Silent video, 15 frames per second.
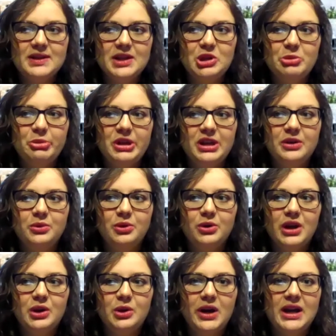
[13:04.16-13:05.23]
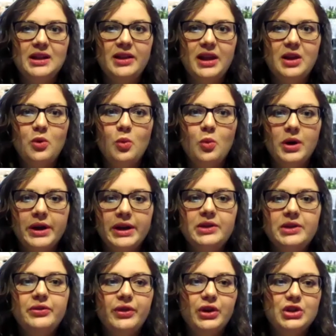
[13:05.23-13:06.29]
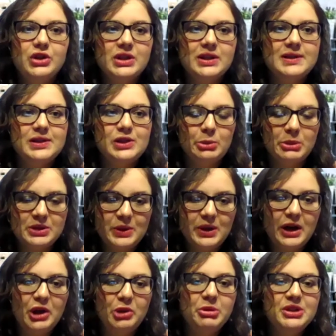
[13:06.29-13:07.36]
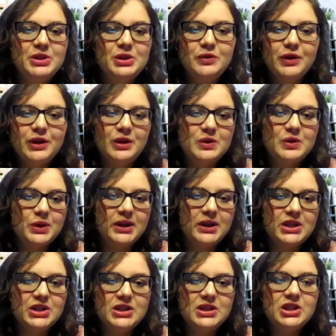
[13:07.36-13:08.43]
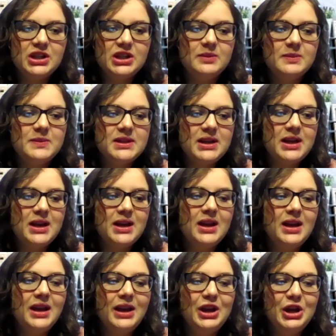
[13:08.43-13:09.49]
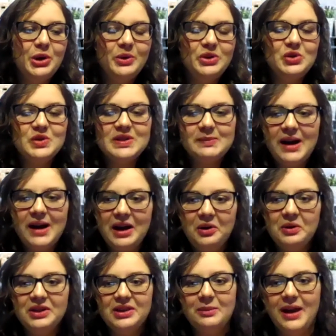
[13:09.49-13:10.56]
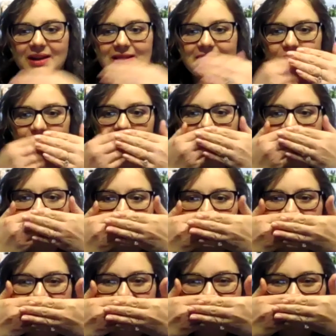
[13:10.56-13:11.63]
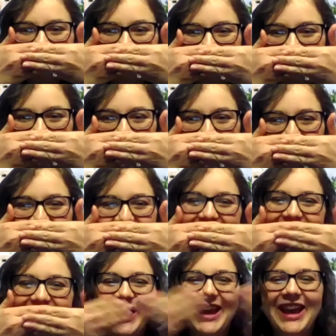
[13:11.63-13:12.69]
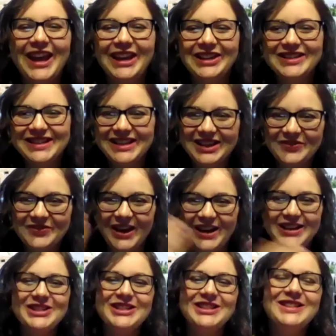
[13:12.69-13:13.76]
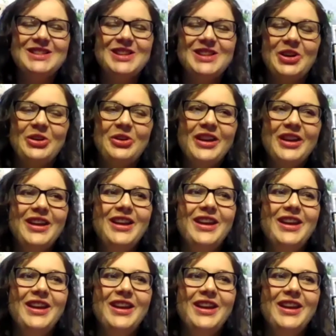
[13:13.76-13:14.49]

is going to be a great thing, one for just your mental health, but two for those relationships. You know, when you smile with the mask on, it's like, you know, you can't see much. And so